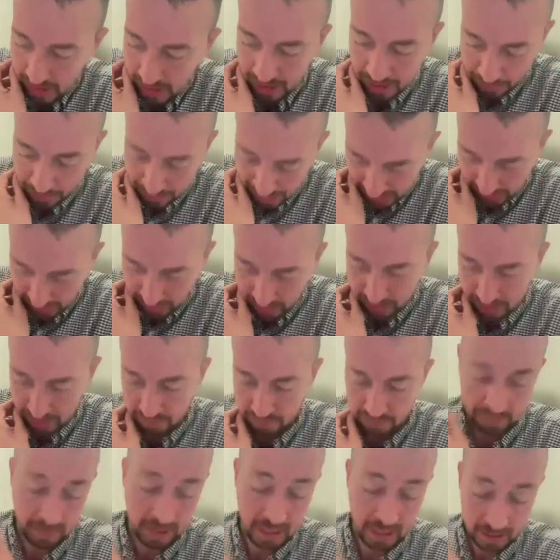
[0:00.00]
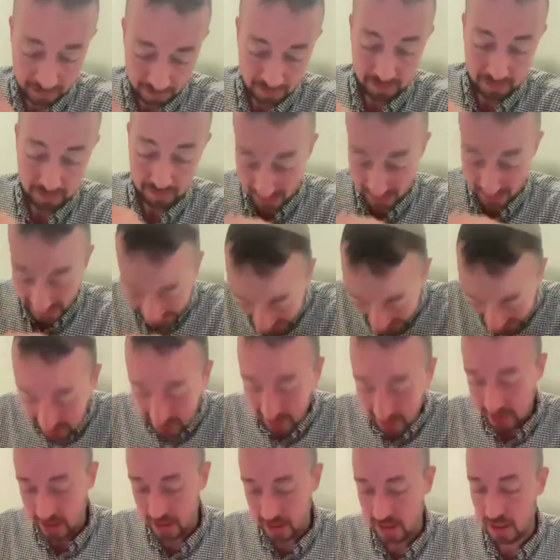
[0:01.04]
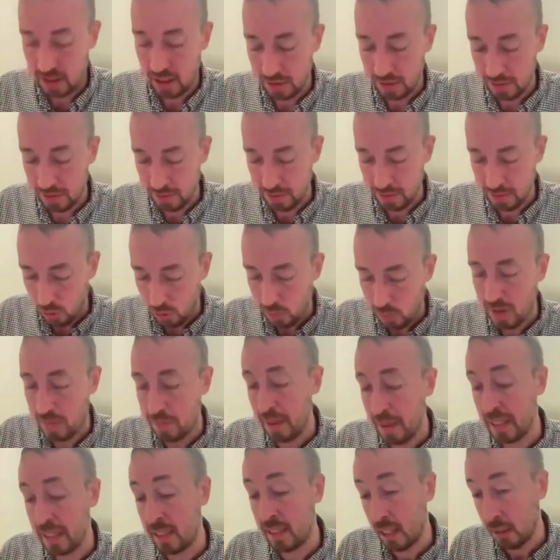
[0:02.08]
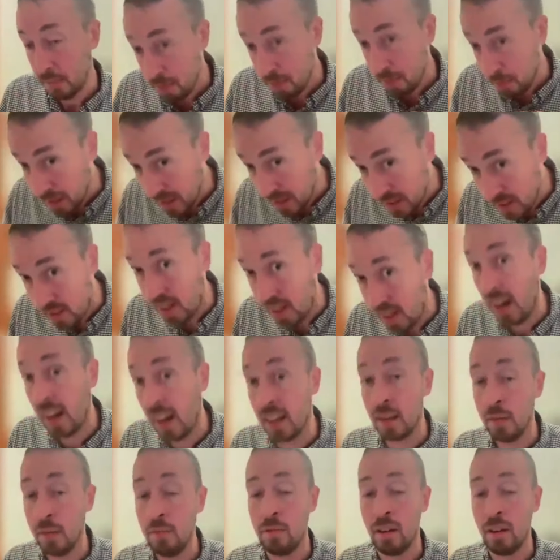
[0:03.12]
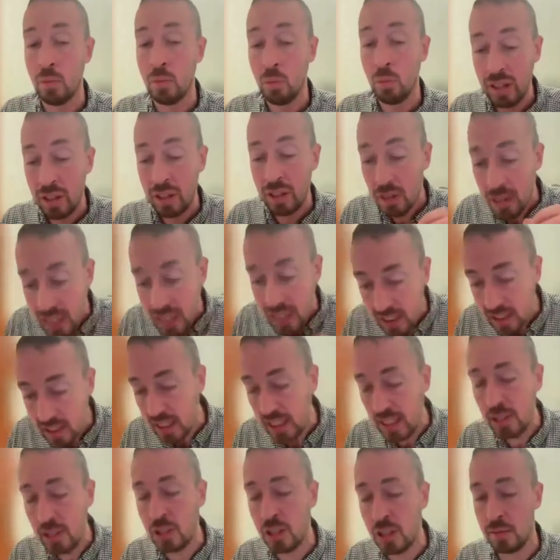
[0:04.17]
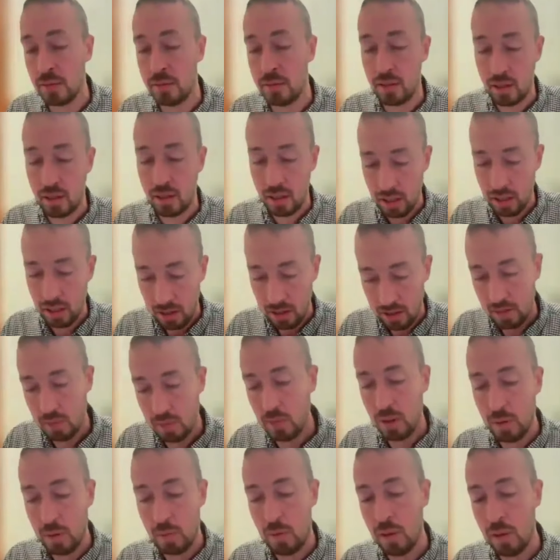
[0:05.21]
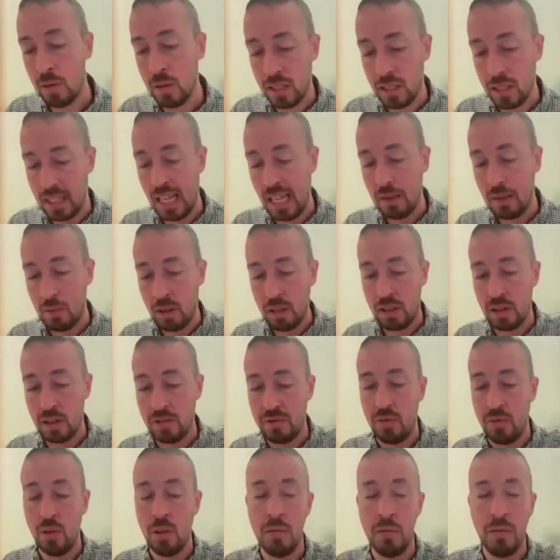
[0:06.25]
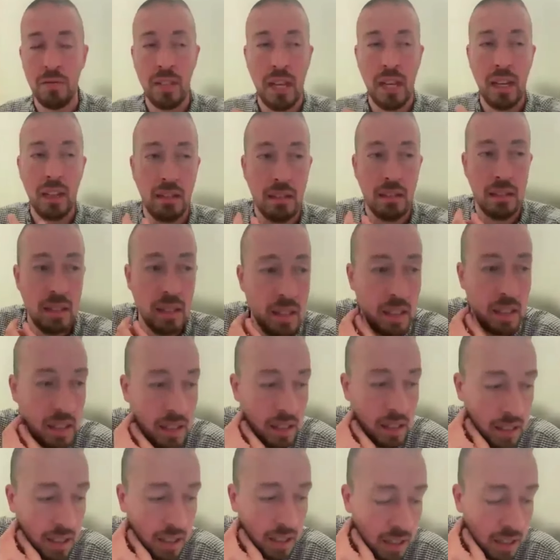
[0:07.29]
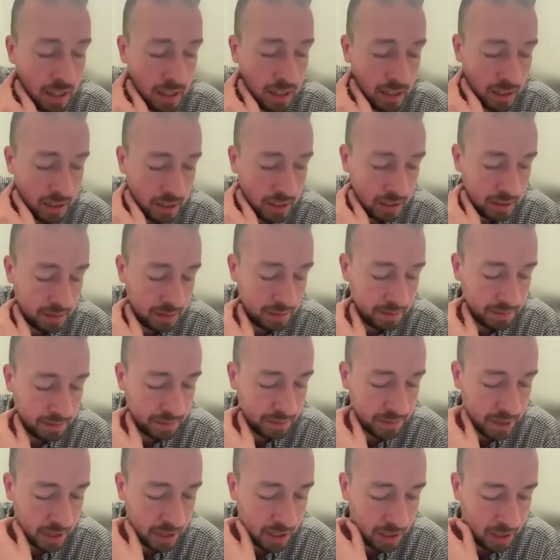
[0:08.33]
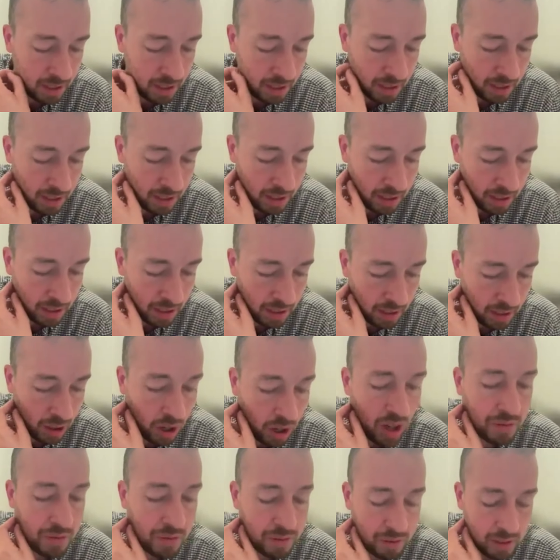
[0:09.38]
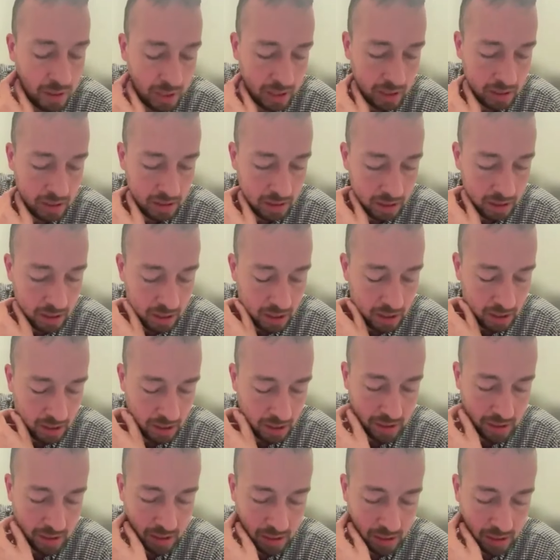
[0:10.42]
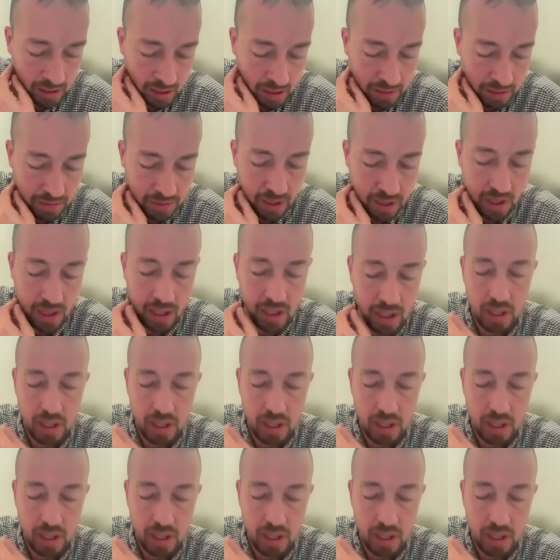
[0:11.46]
and you take, in the instance of Korban Pesach b'Mitzrayim, right, when you're in Egypt, what, what was that? What is the form of that uh, uh, offering consist of?